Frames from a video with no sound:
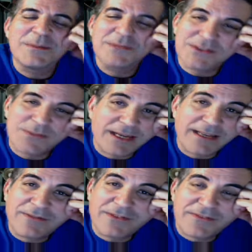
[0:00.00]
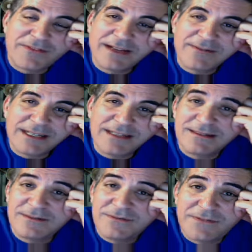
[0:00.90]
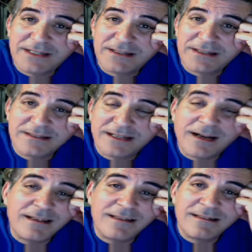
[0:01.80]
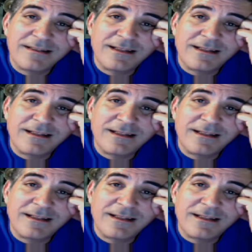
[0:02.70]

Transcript: Just ready for 5 days of fun in the sun